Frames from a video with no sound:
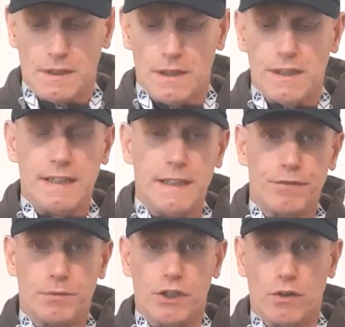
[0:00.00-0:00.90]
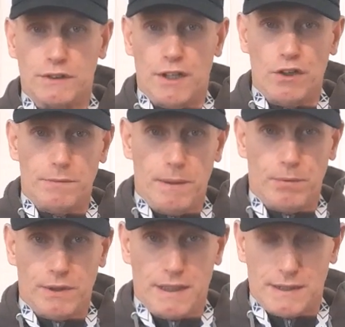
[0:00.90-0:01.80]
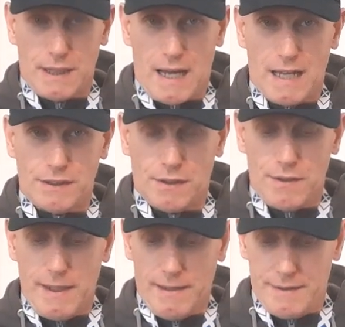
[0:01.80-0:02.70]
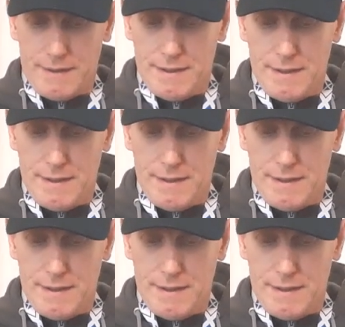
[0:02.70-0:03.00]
this is from Stockton House, people, this answer, right?